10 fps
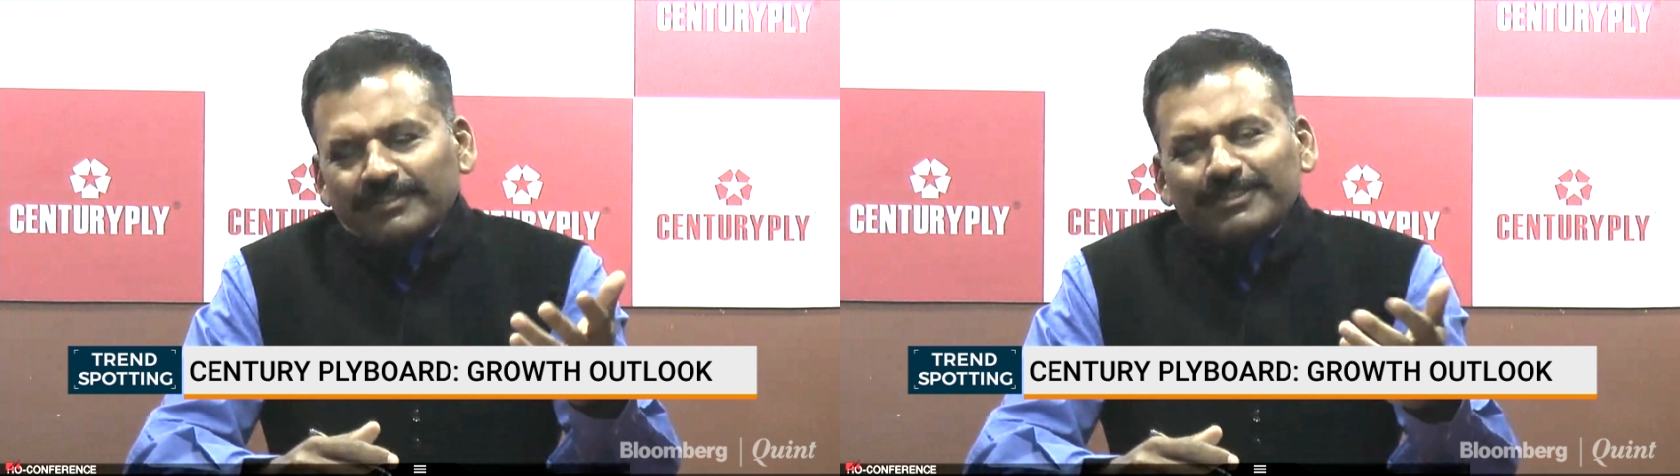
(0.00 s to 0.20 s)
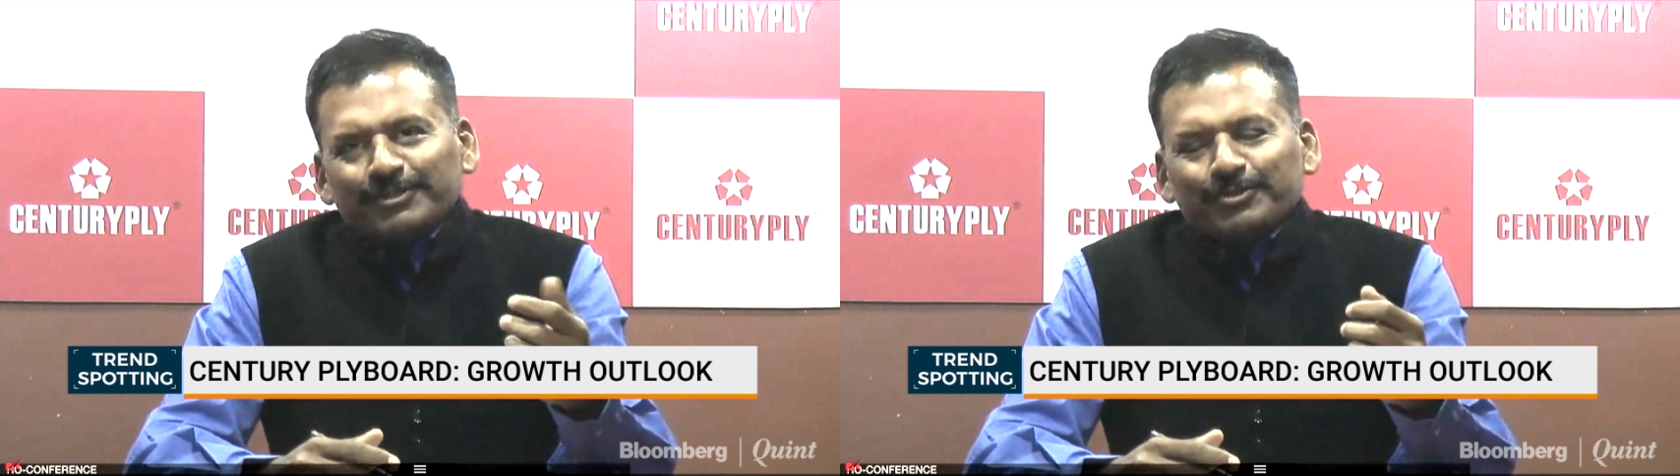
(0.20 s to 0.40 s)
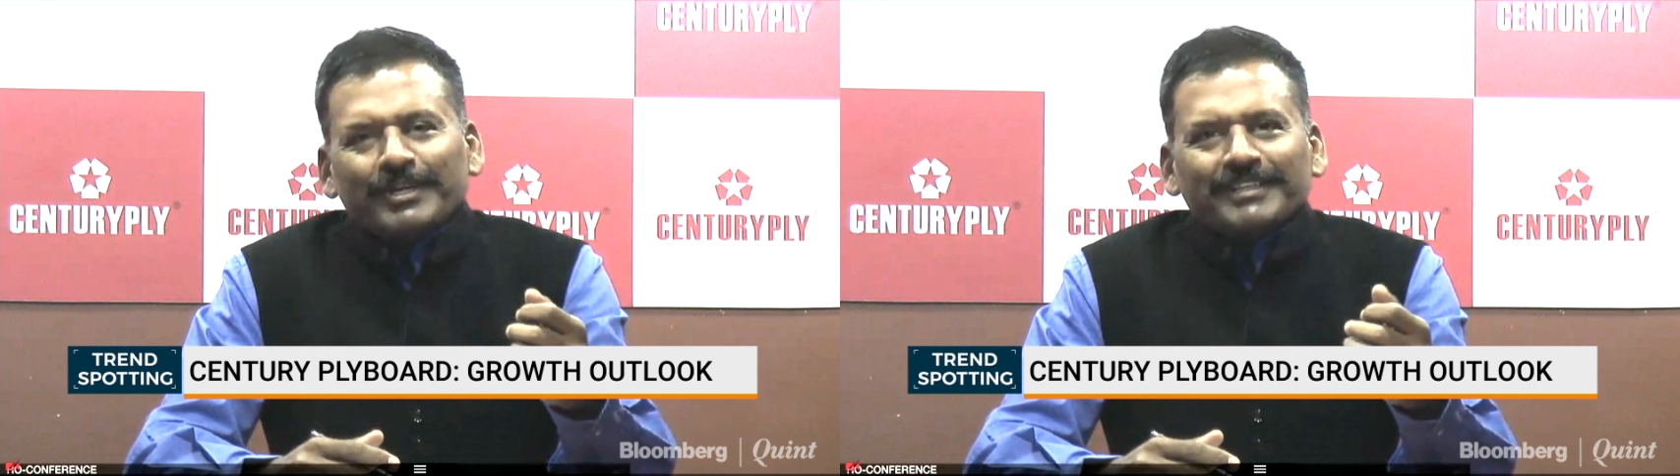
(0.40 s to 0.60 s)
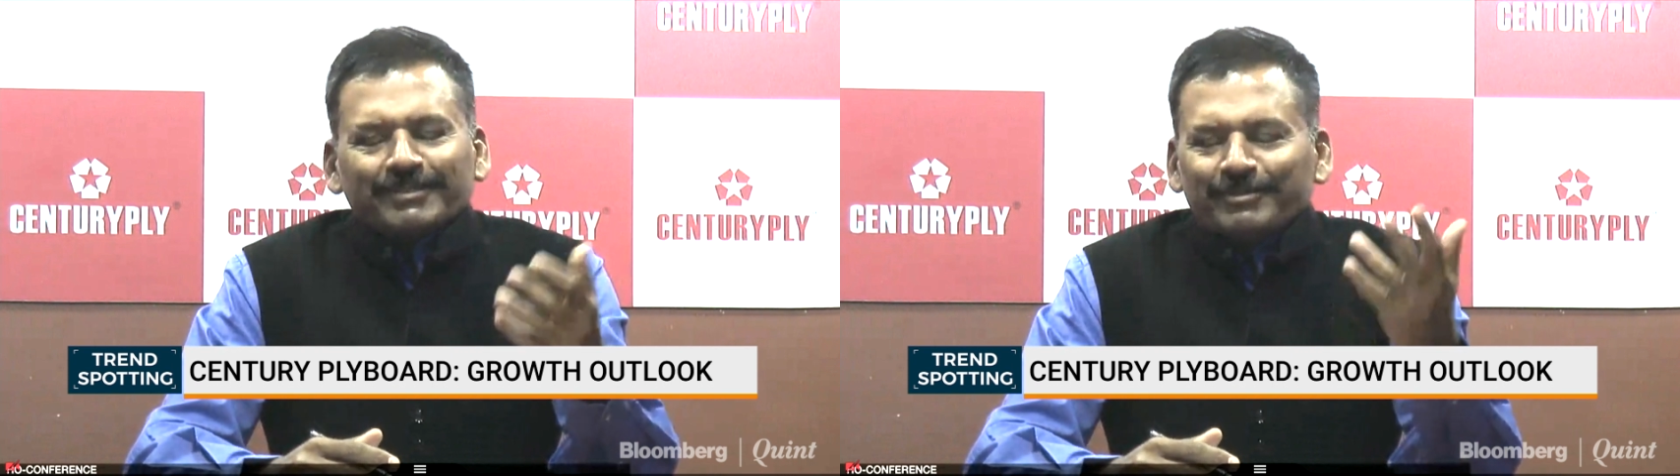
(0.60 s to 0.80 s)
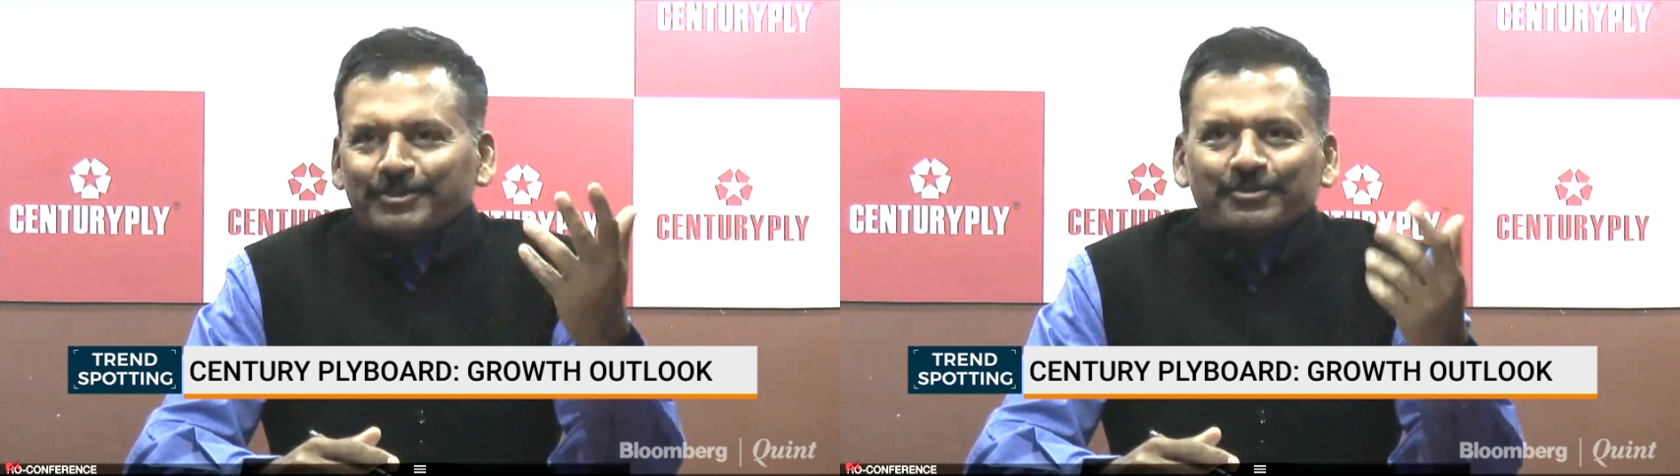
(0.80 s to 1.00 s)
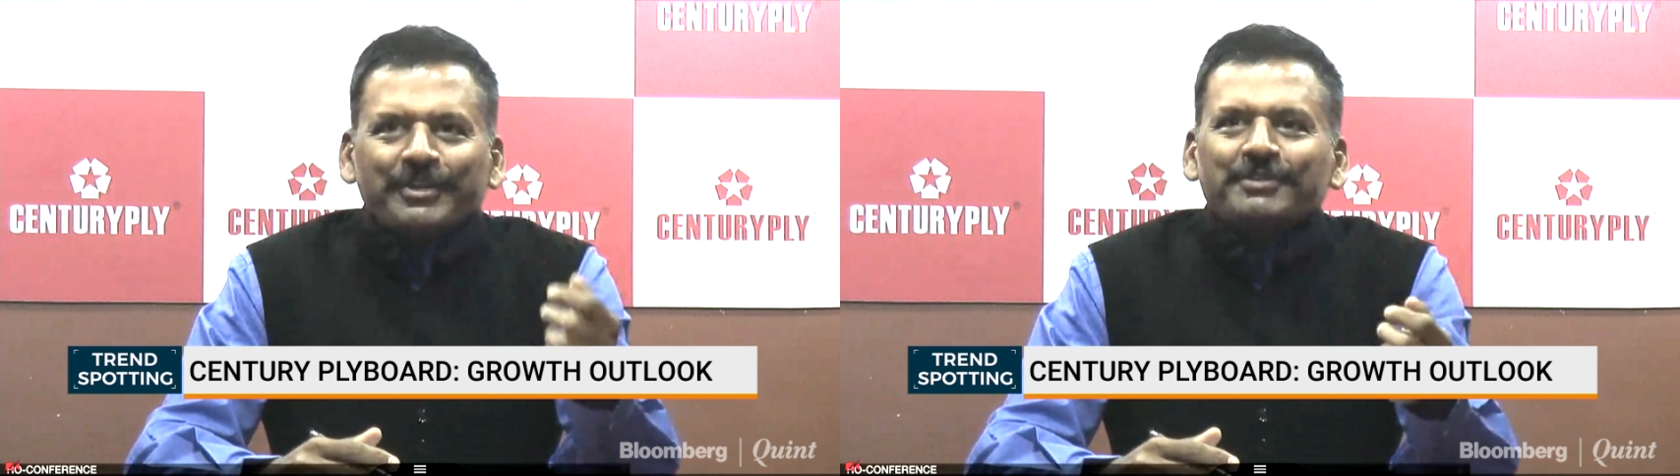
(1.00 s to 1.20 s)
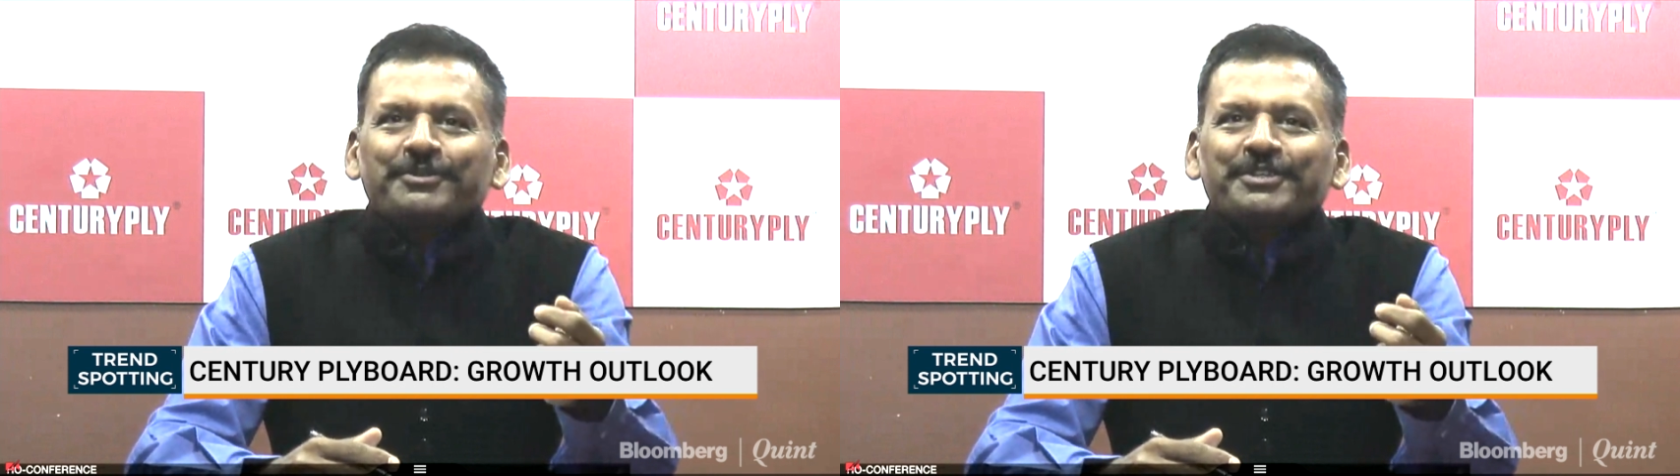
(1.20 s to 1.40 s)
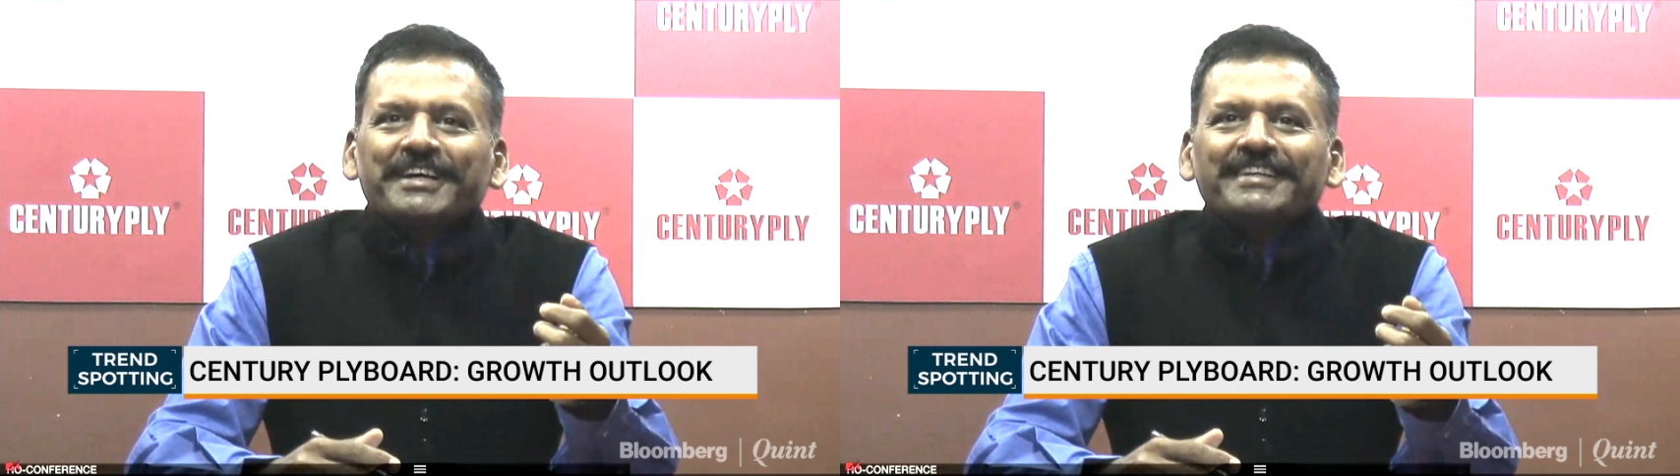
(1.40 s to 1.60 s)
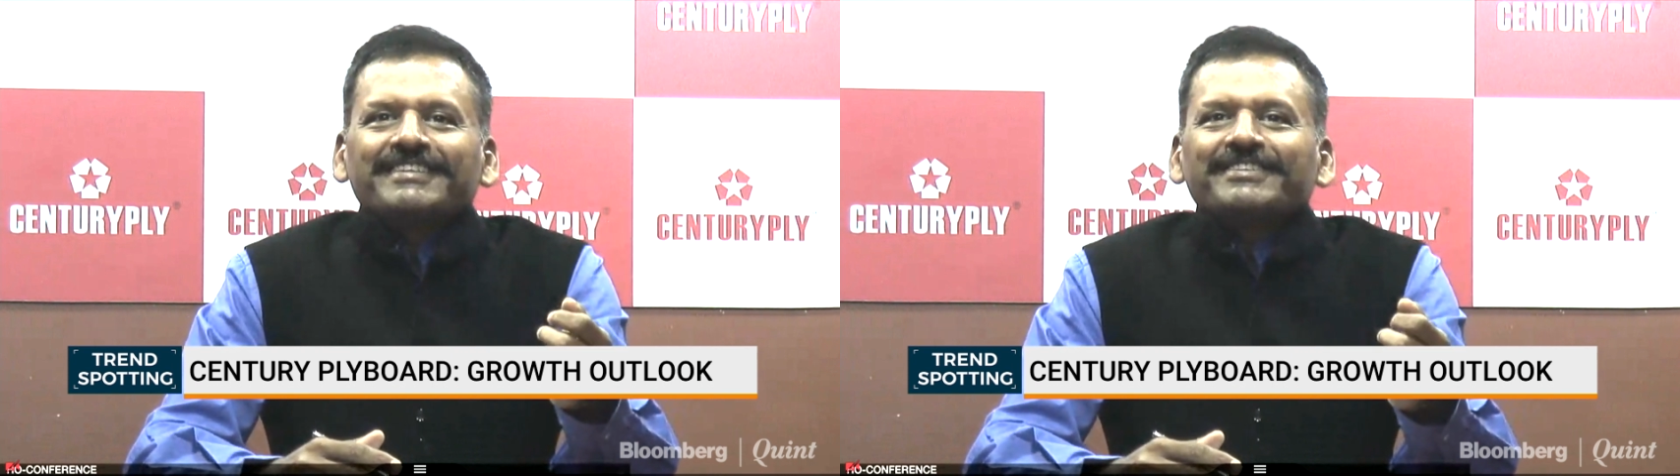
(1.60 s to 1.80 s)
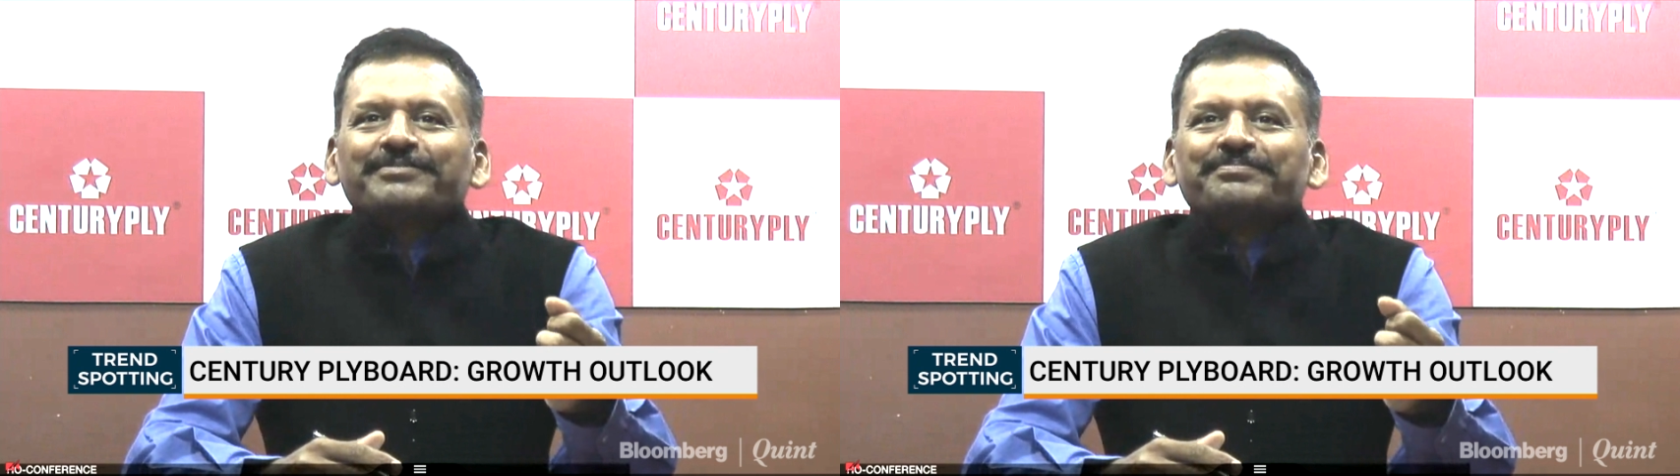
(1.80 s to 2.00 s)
So I think we should wait for that.